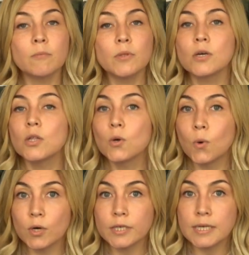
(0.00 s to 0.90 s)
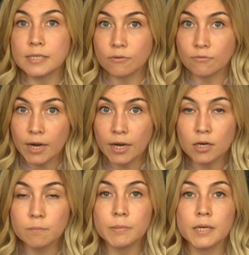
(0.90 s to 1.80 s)
umbilical cord is a
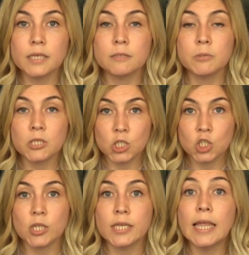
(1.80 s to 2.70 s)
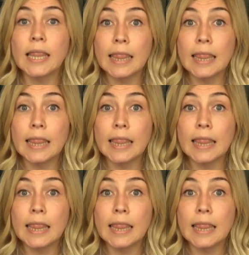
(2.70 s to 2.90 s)
rare but potentially